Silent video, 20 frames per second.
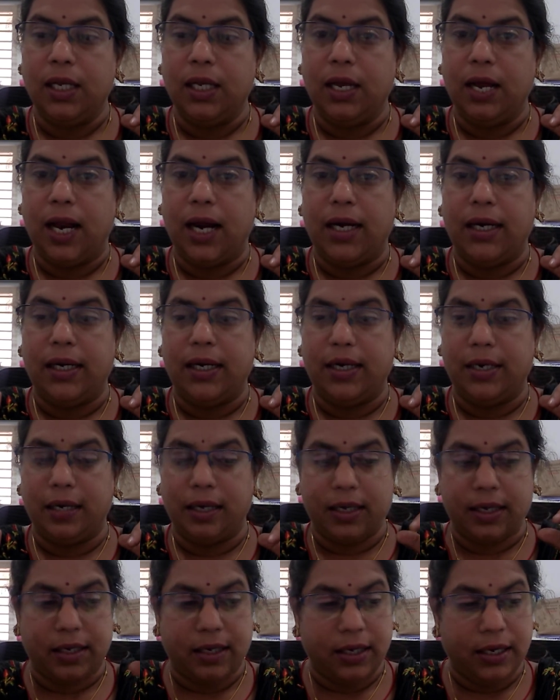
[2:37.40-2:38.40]
And
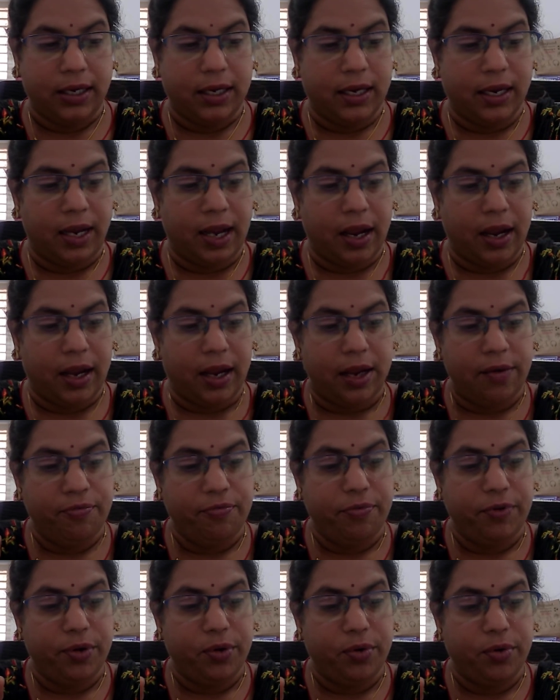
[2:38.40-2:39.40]
if
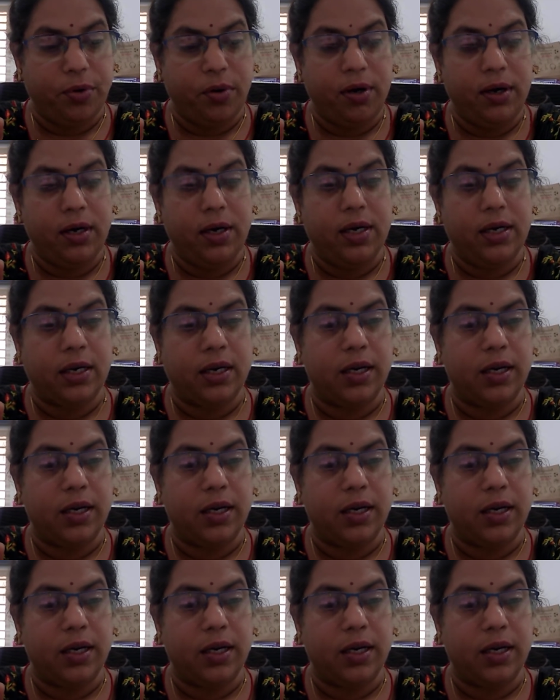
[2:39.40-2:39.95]
you don't